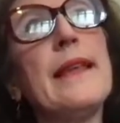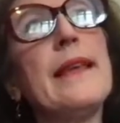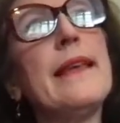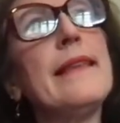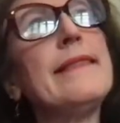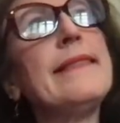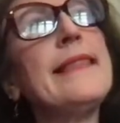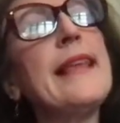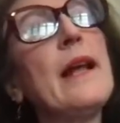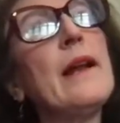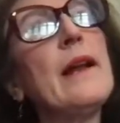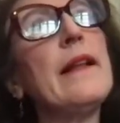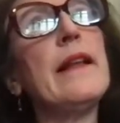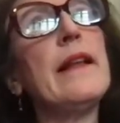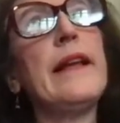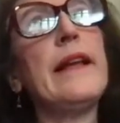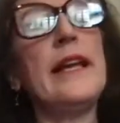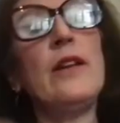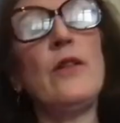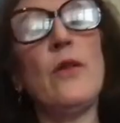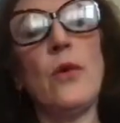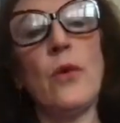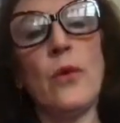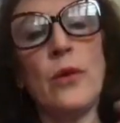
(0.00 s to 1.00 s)
That
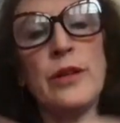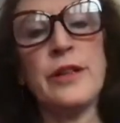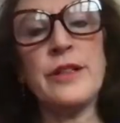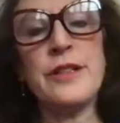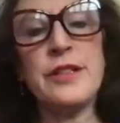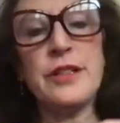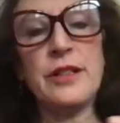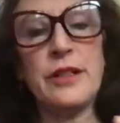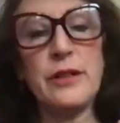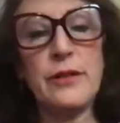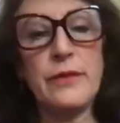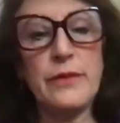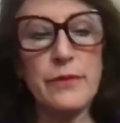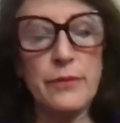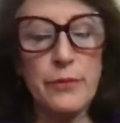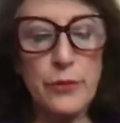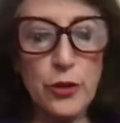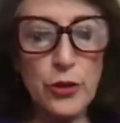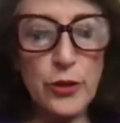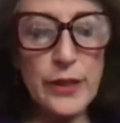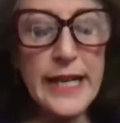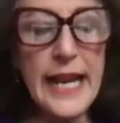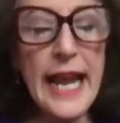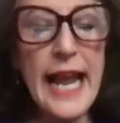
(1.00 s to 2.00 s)
in order to
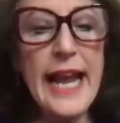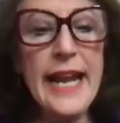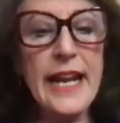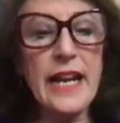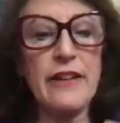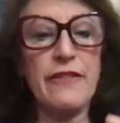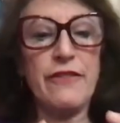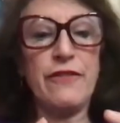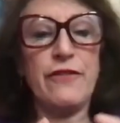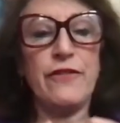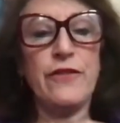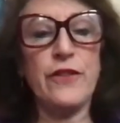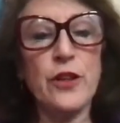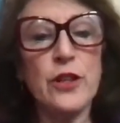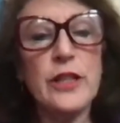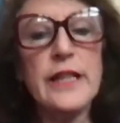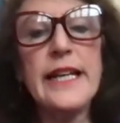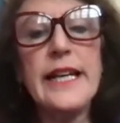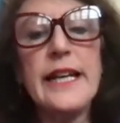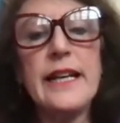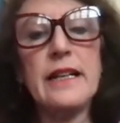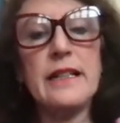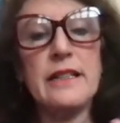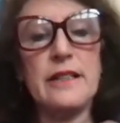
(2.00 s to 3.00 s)
create a
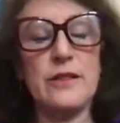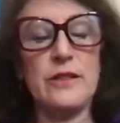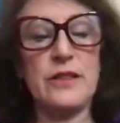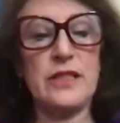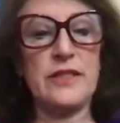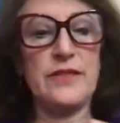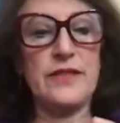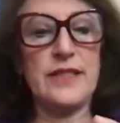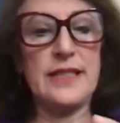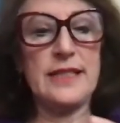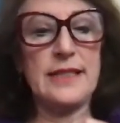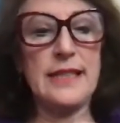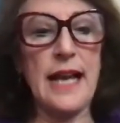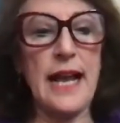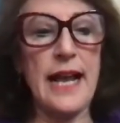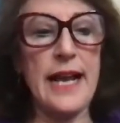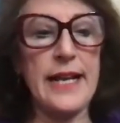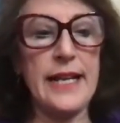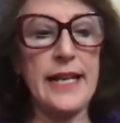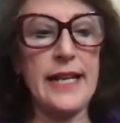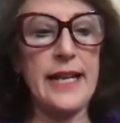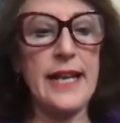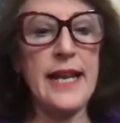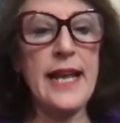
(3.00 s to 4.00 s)
fully inclusive
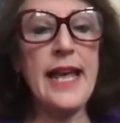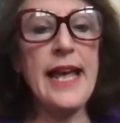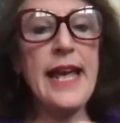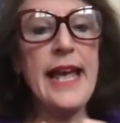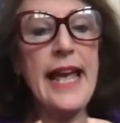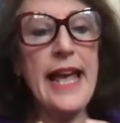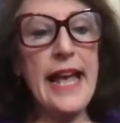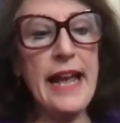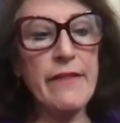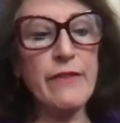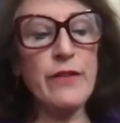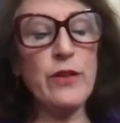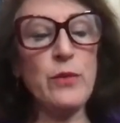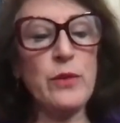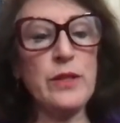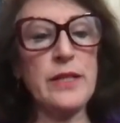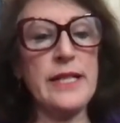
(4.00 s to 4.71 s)
society, everyone